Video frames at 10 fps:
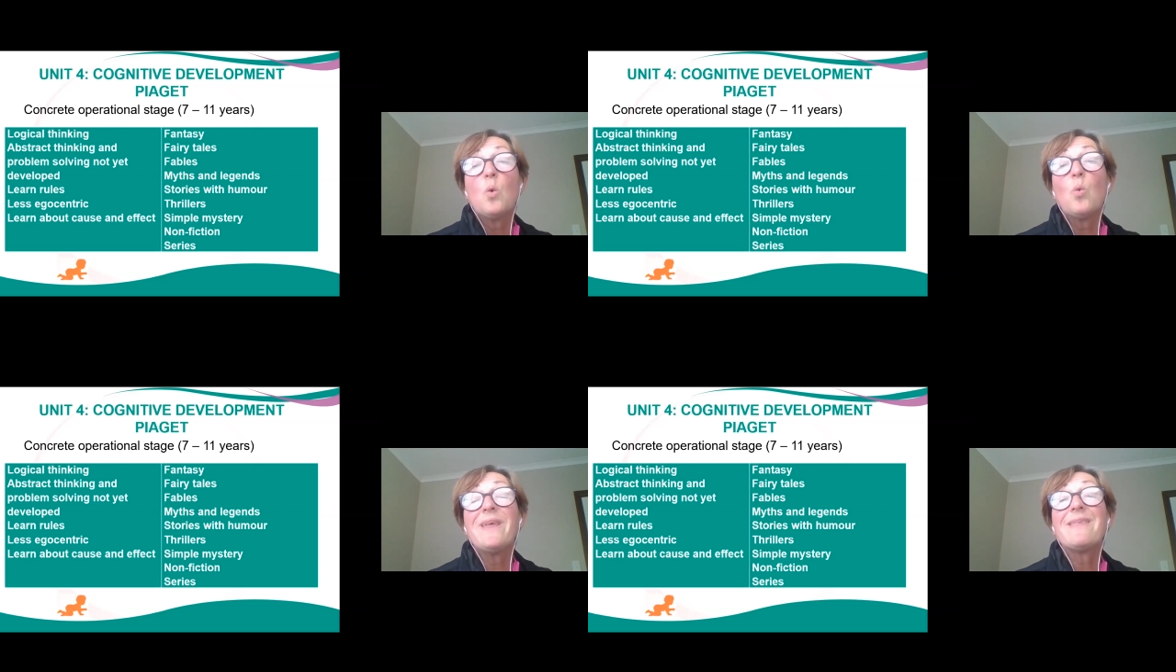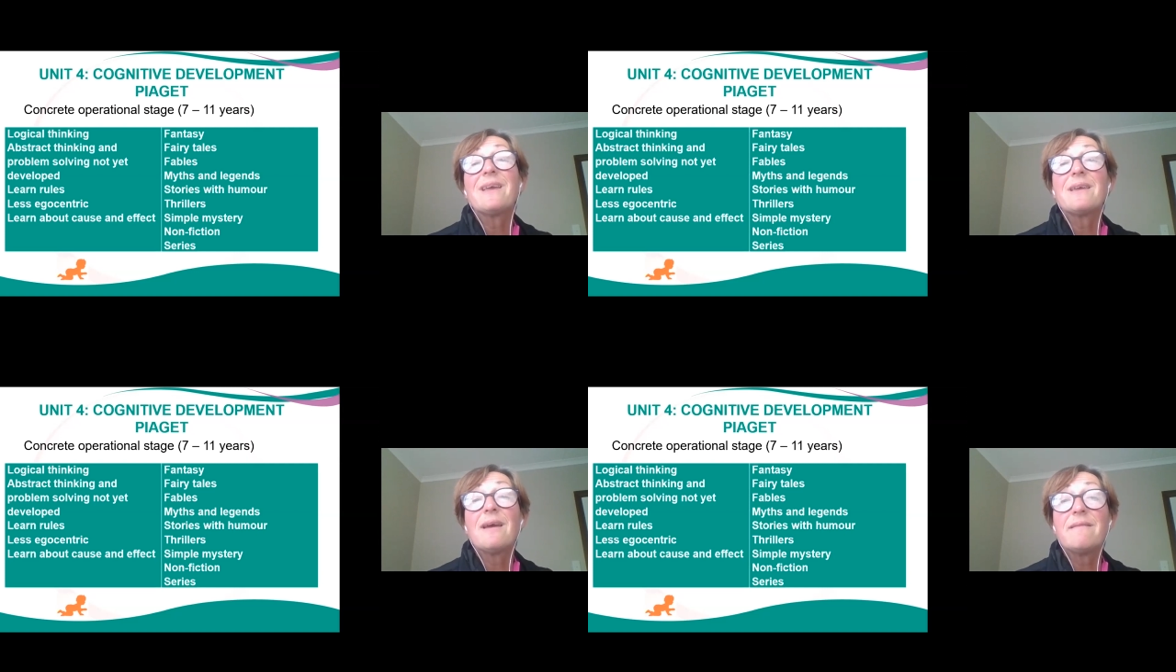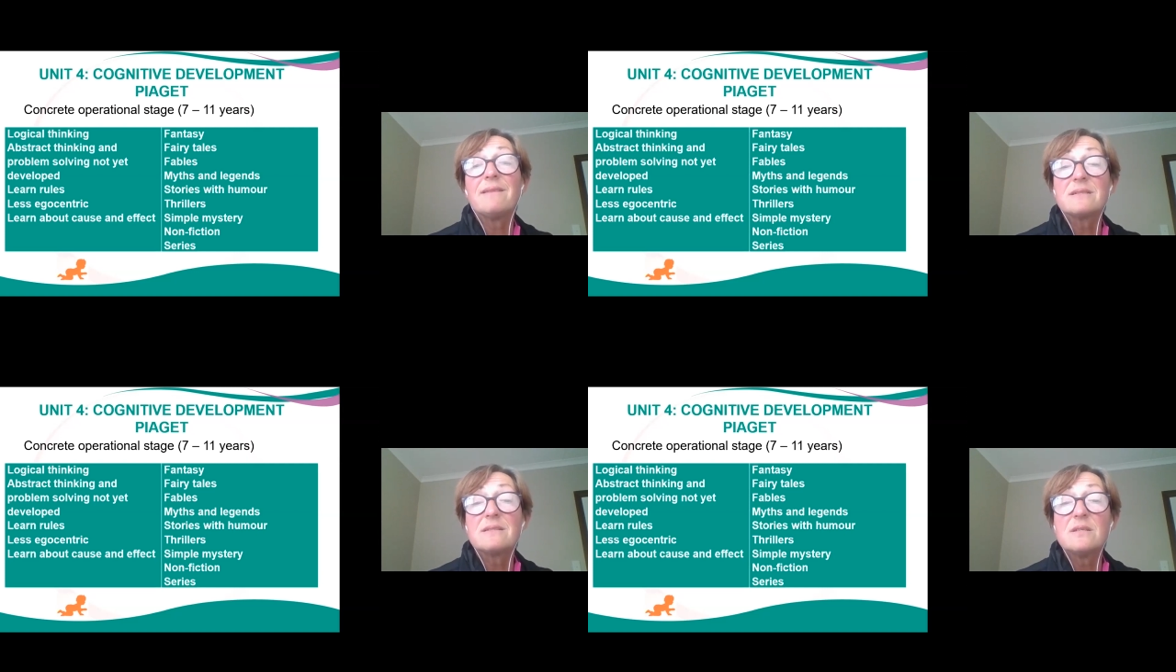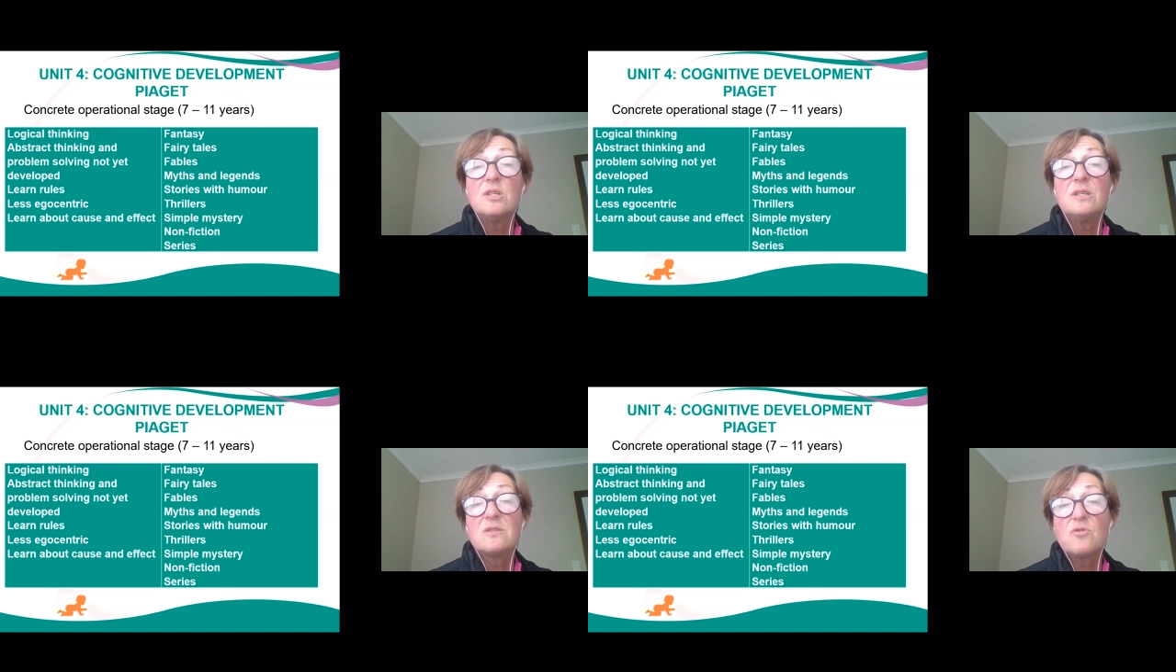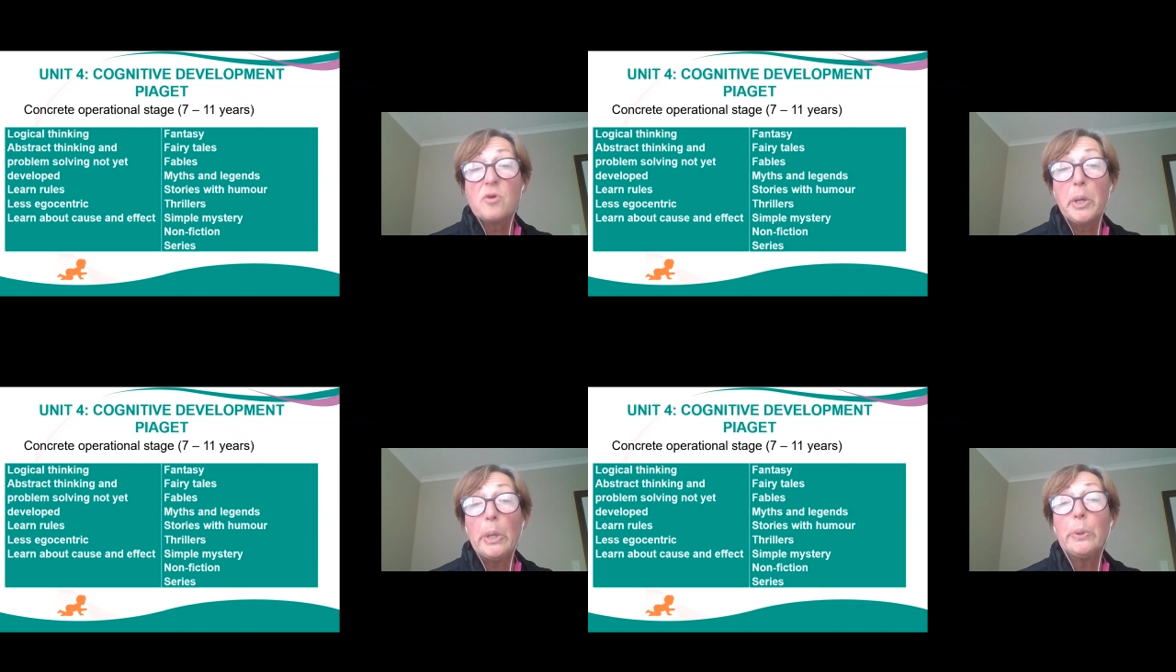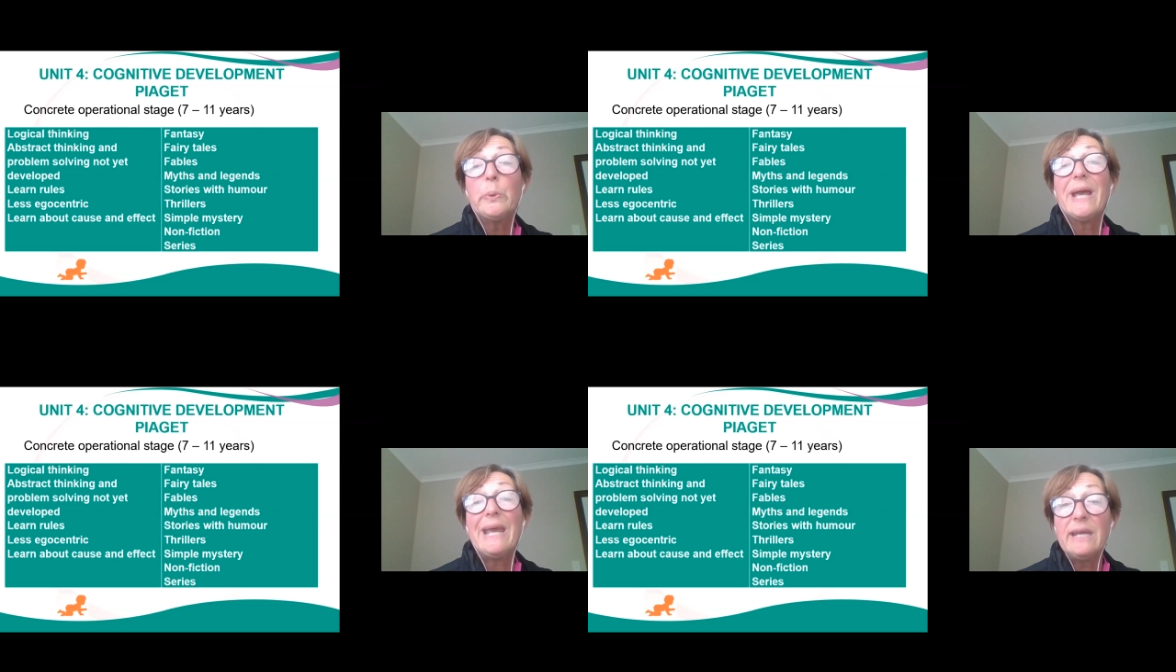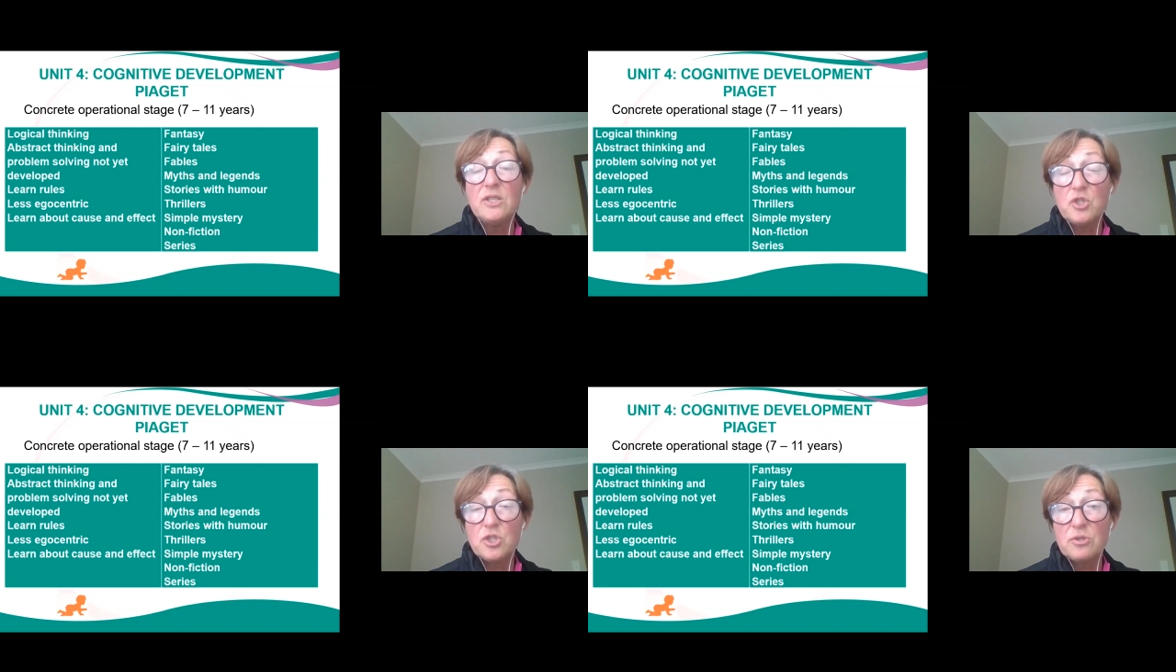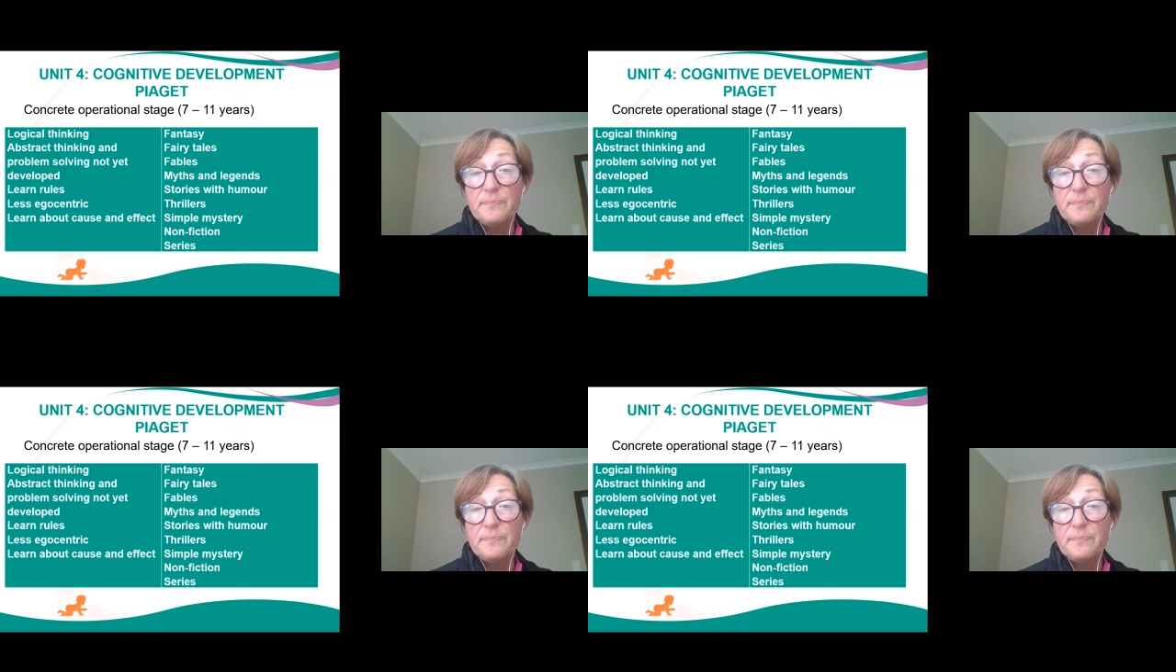where the character is their own age.